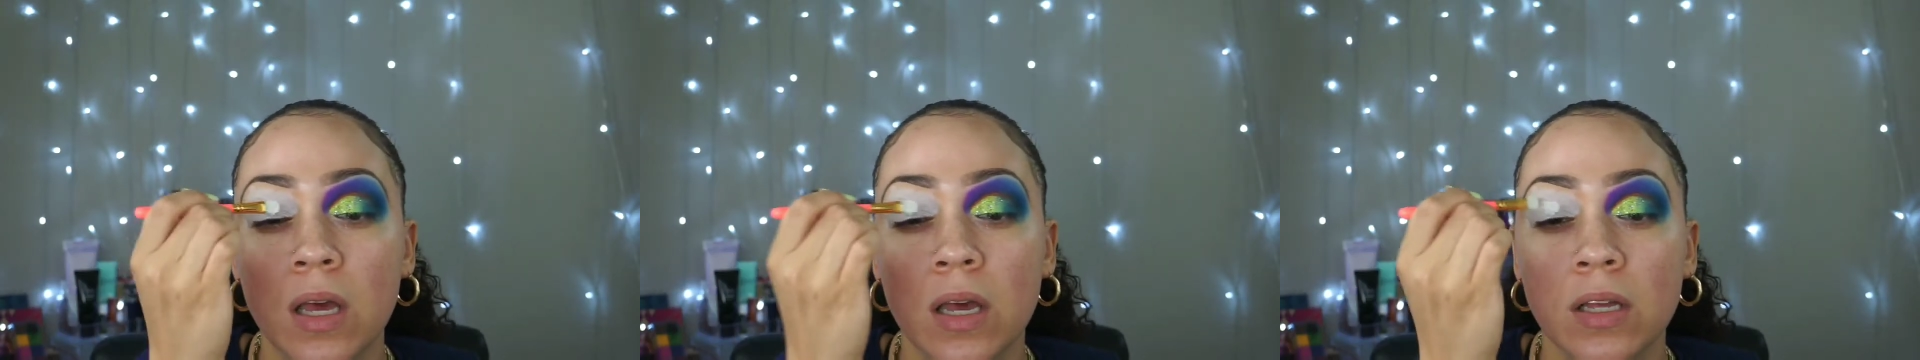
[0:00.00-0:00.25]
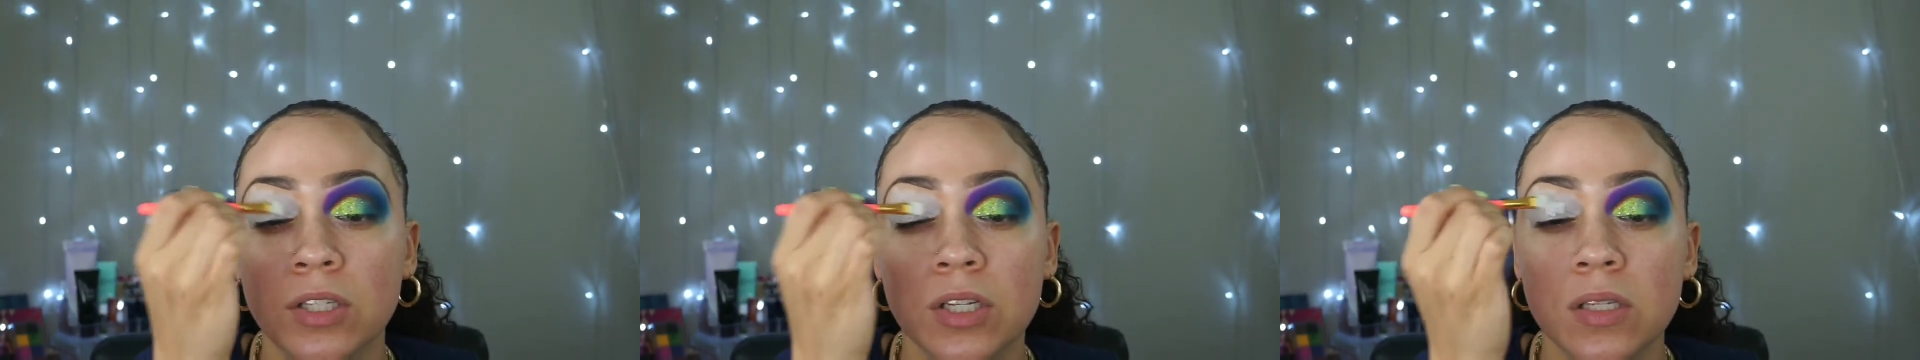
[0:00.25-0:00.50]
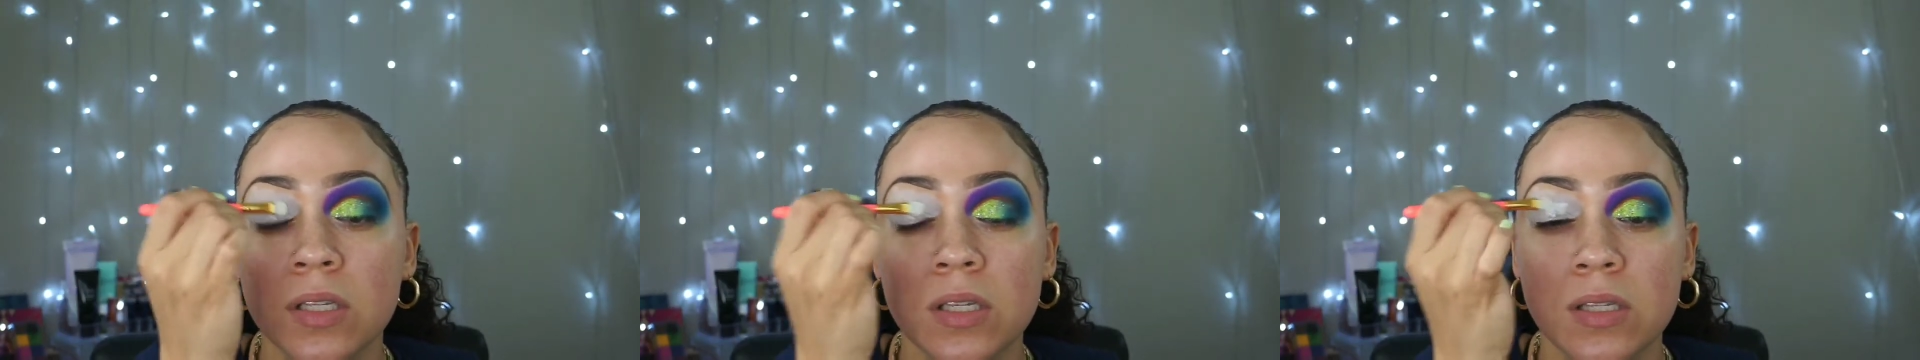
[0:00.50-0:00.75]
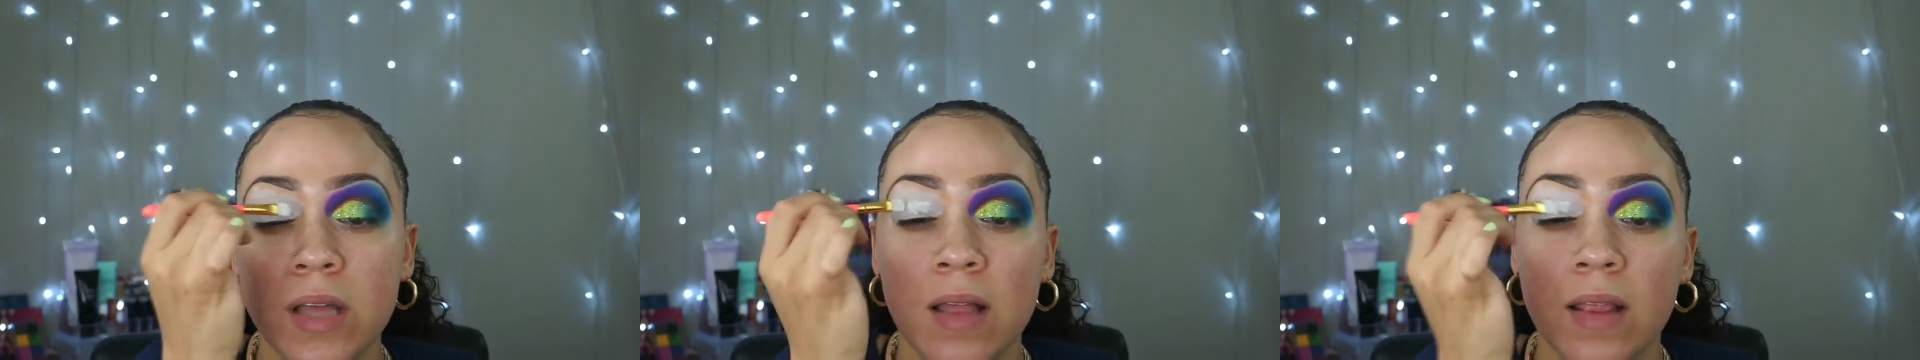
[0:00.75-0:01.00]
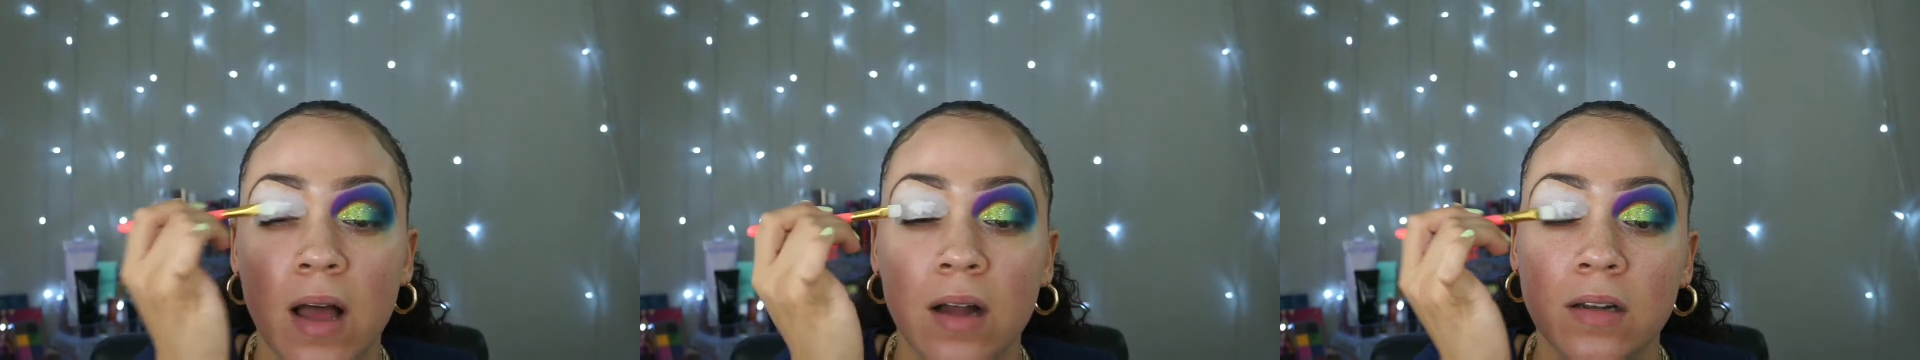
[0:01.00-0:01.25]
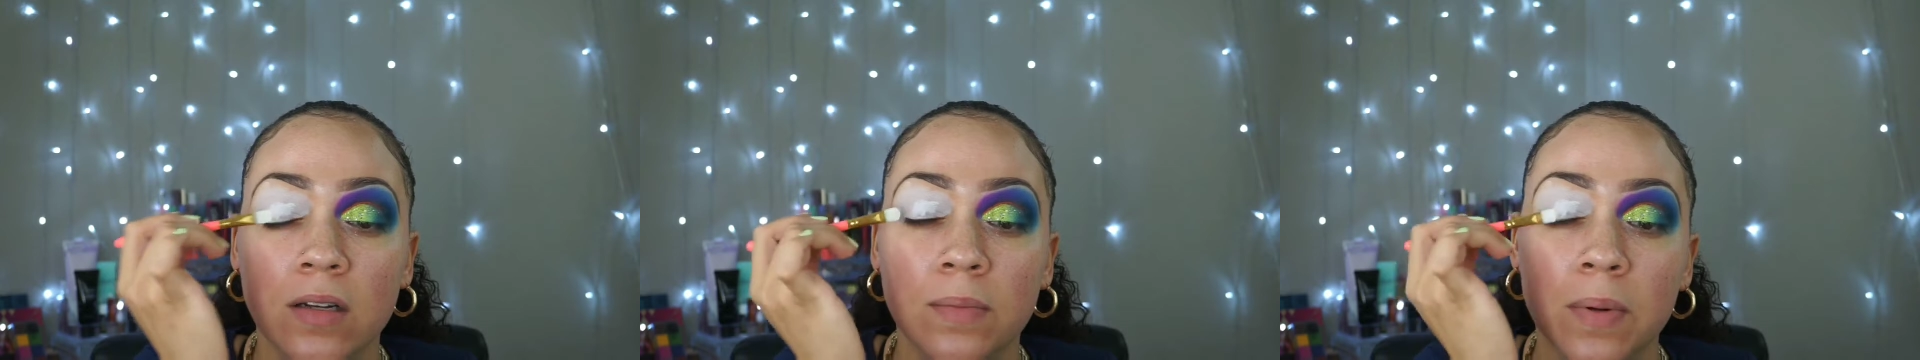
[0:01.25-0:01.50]
and just to stand
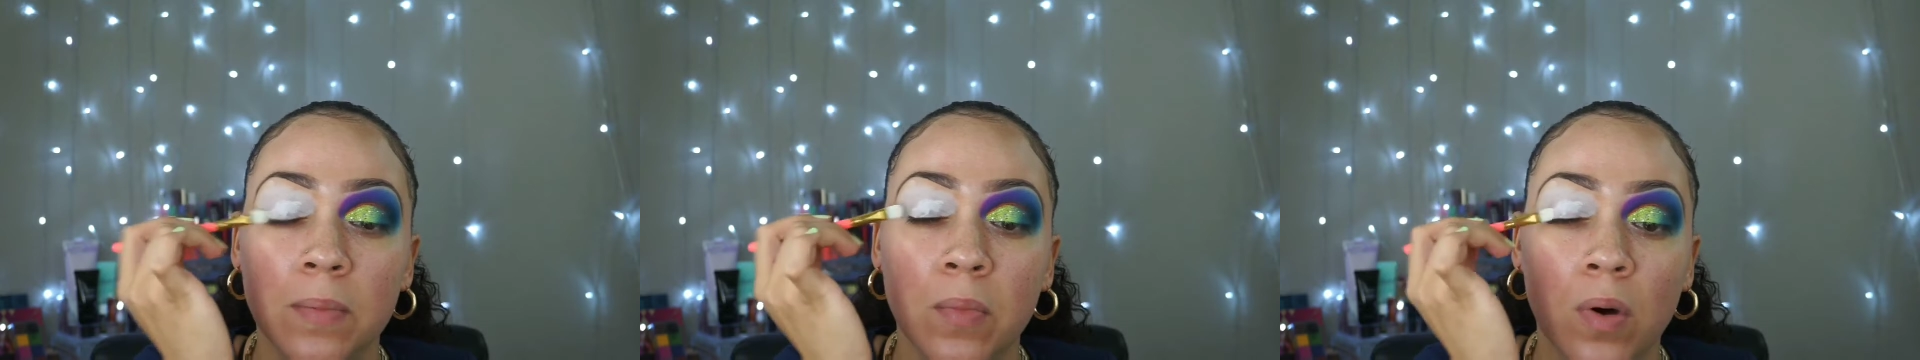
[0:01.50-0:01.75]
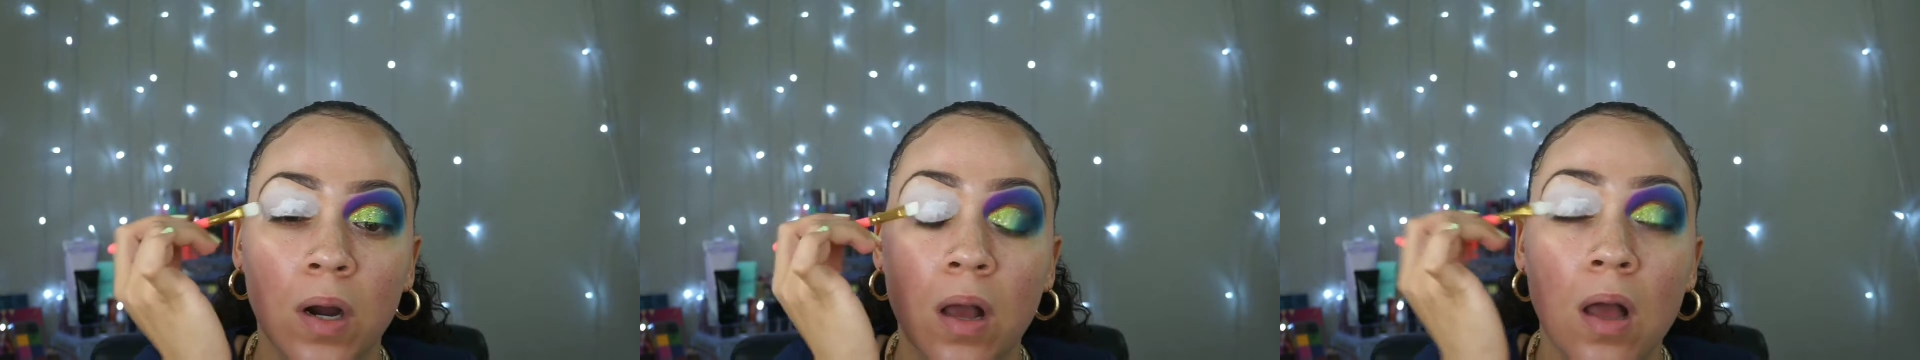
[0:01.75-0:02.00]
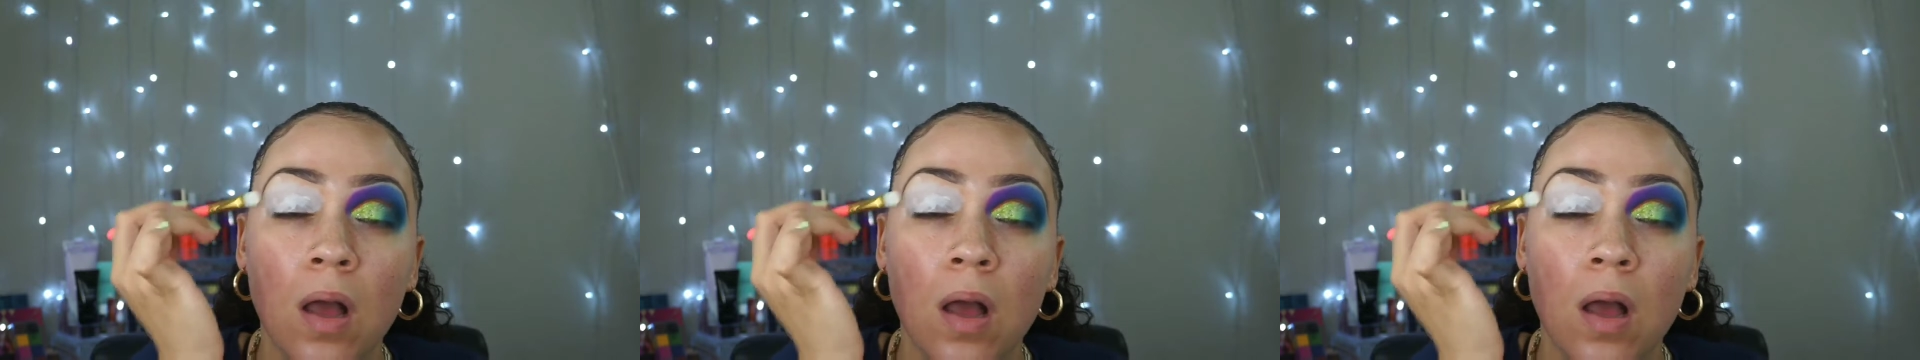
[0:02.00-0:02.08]
out a little bit more.